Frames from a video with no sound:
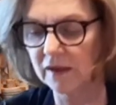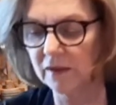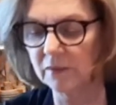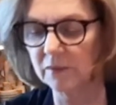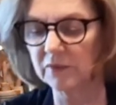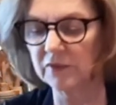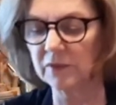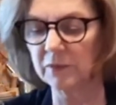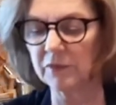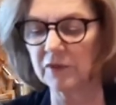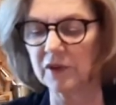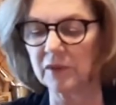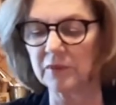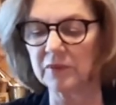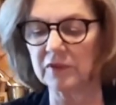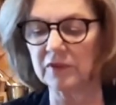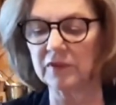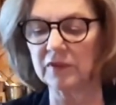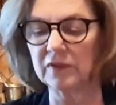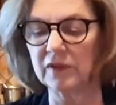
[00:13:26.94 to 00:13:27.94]
Sometimes
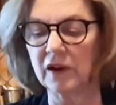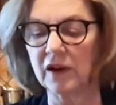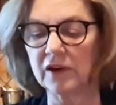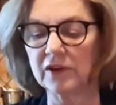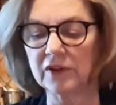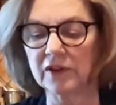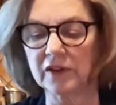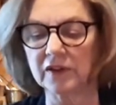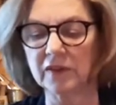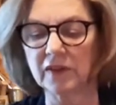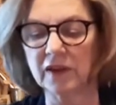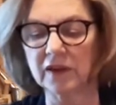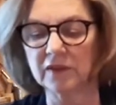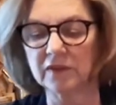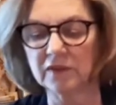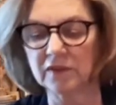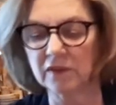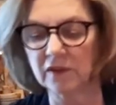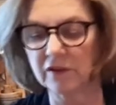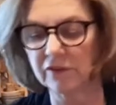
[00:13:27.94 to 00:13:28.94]
it's hard to get that
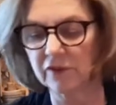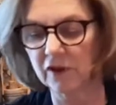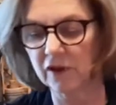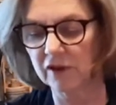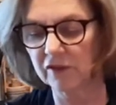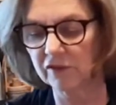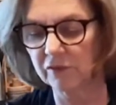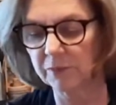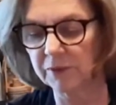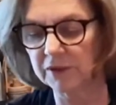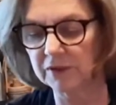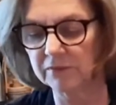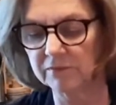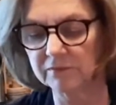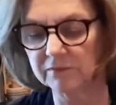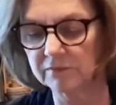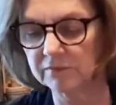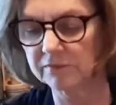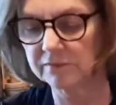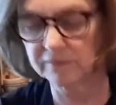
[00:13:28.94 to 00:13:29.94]
stuff off, but
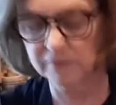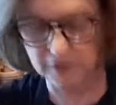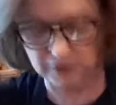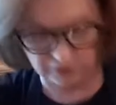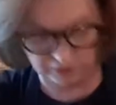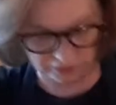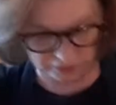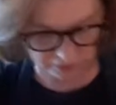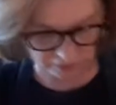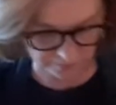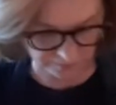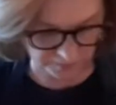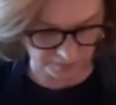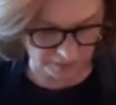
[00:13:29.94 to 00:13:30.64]
there you go.